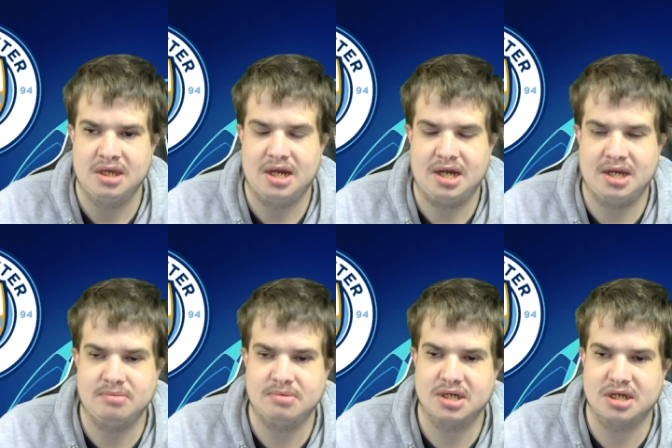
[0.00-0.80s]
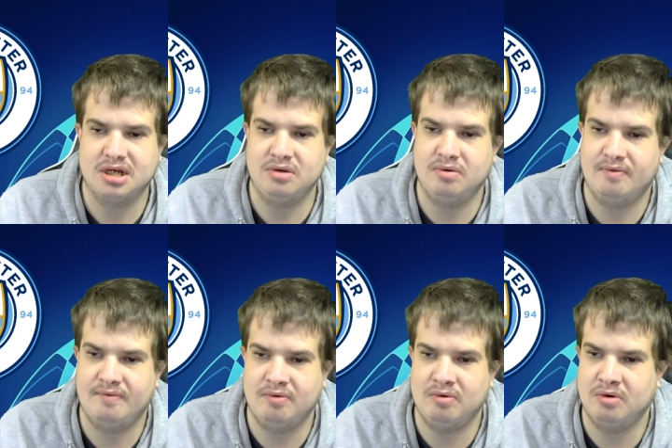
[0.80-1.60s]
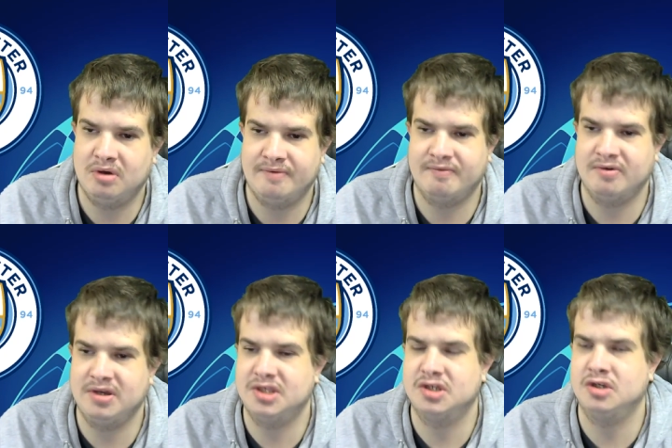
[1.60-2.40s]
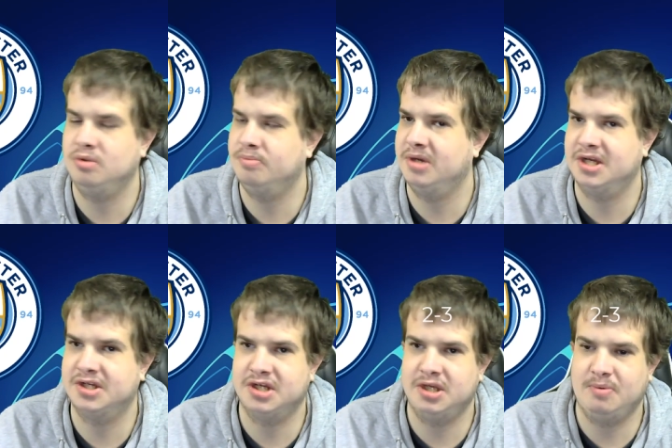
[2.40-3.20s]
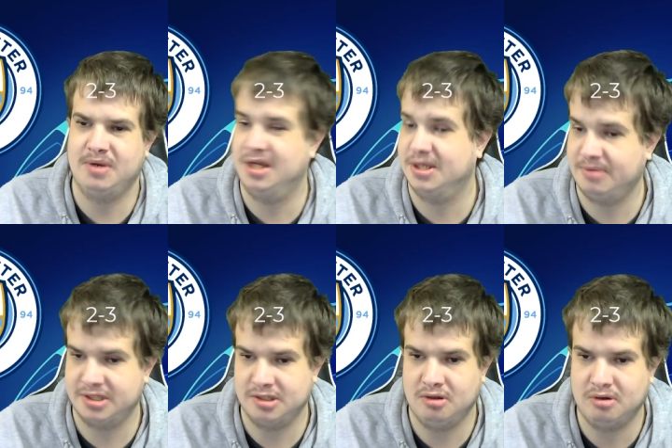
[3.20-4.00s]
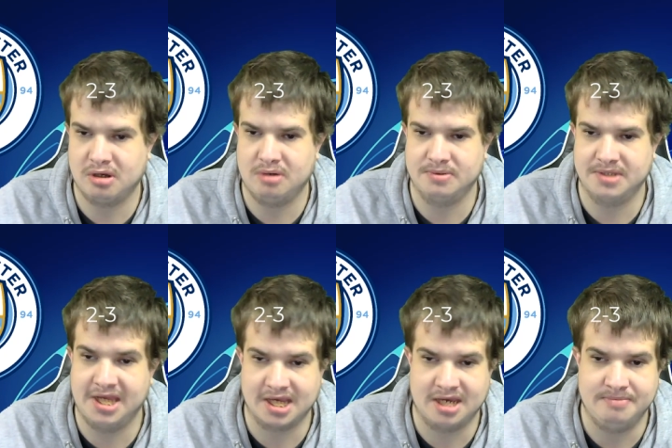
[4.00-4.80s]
And I'm going to go for a 3 2 PSG win, expecting a lot of goals in that game.